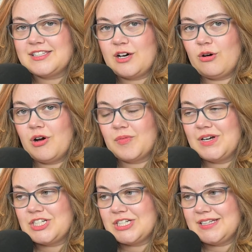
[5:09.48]
So
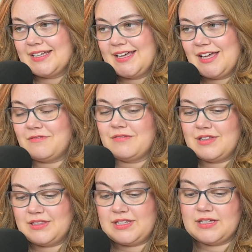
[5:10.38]
originally, and
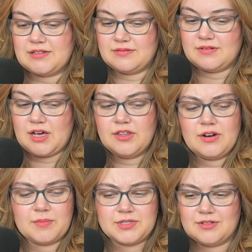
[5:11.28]
the
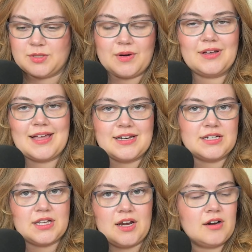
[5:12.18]
other episodes, apparently I
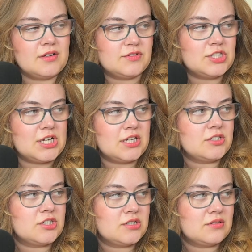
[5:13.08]
didn't care enough to
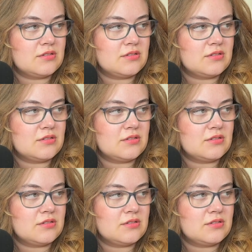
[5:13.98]
change.